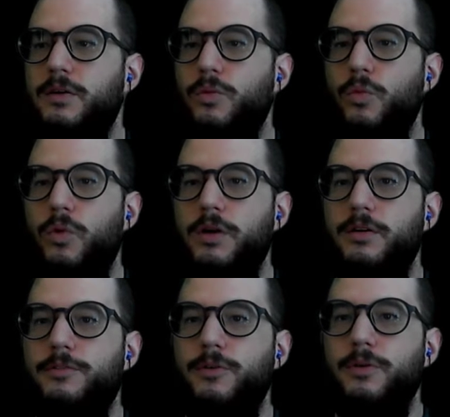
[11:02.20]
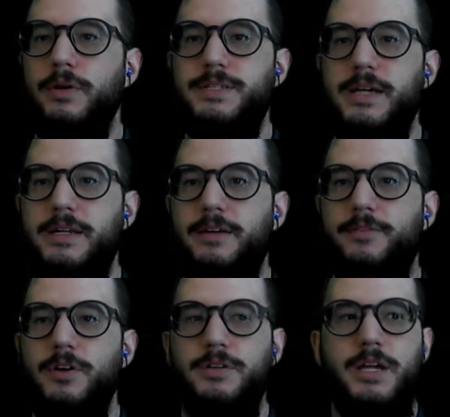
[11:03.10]
wonderful scientific
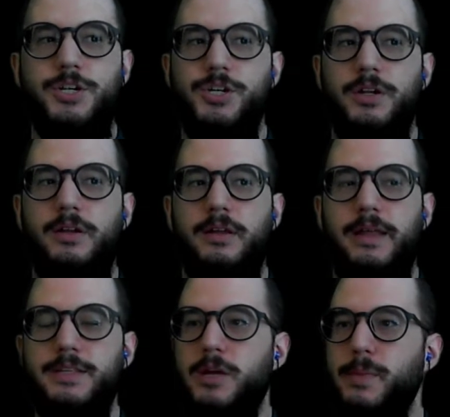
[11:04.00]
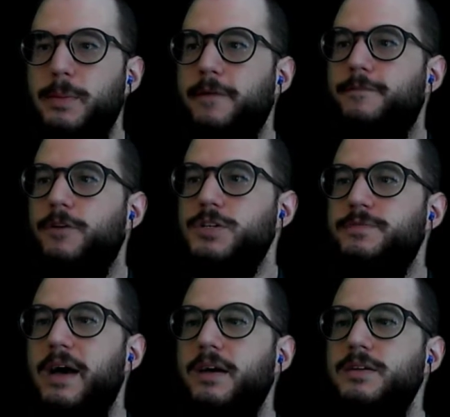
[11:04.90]
notation. That's going to be my first
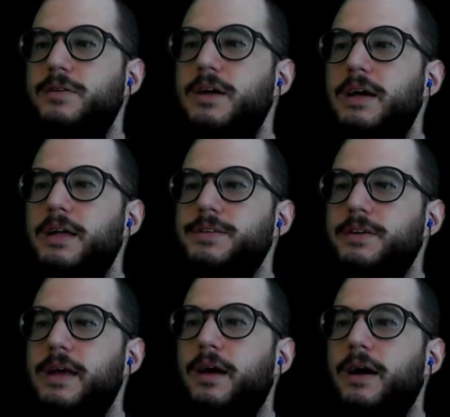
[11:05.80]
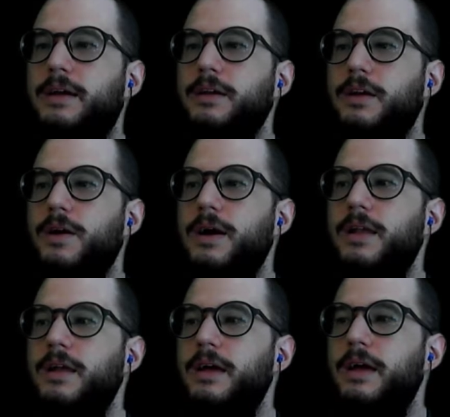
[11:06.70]
value. And so now I can go
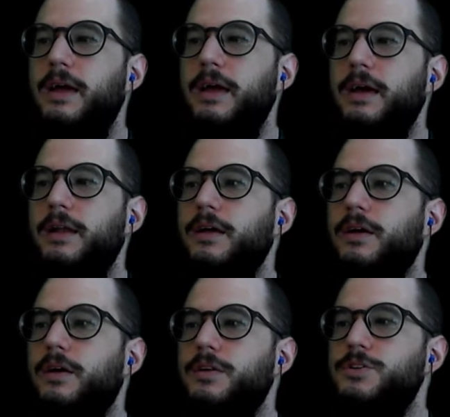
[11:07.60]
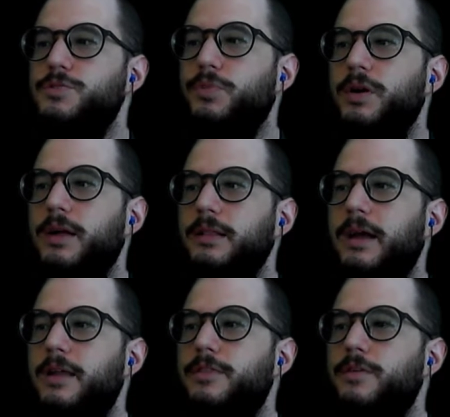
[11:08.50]
ahead and just put a
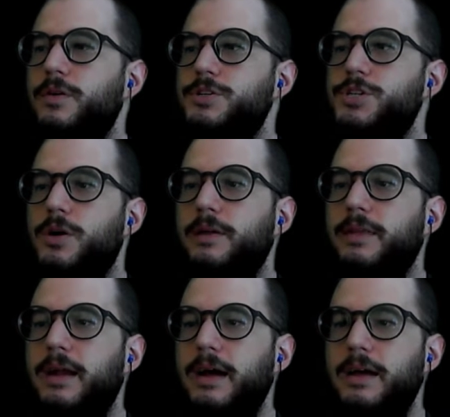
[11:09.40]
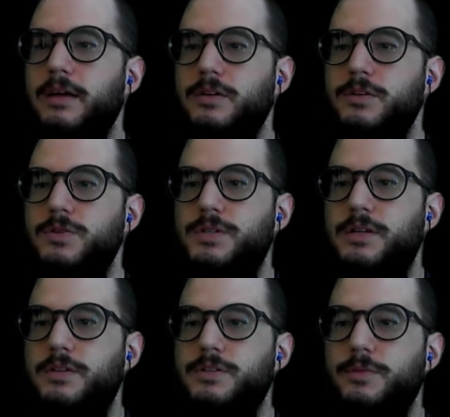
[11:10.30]
line through it showing that I used
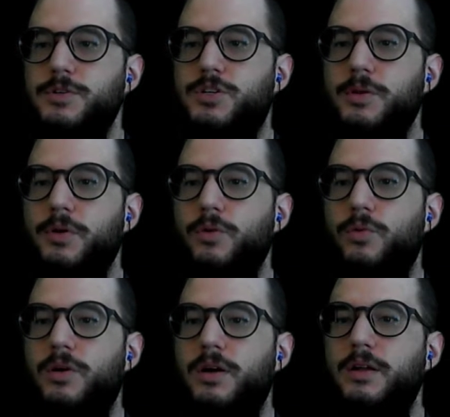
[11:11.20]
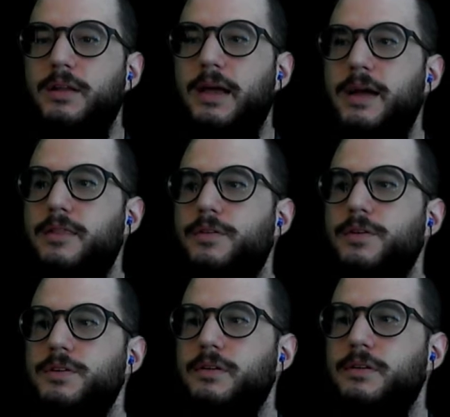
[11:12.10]
it. So I'm just going to put one line
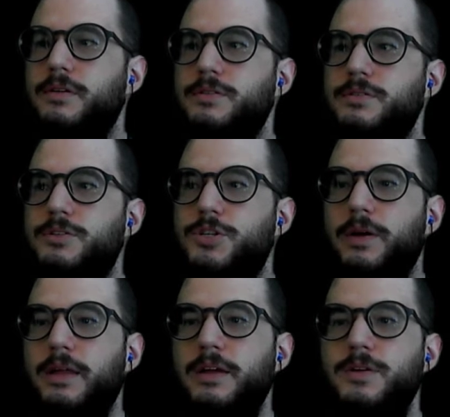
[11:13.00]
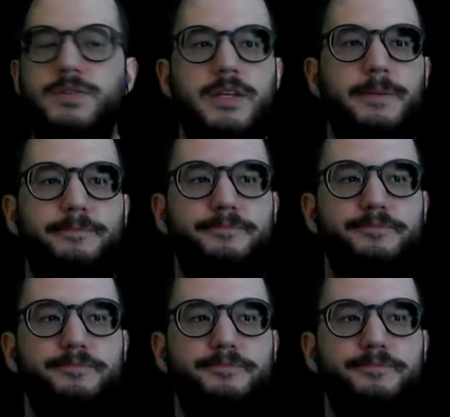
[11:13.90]
through it showing that I used it.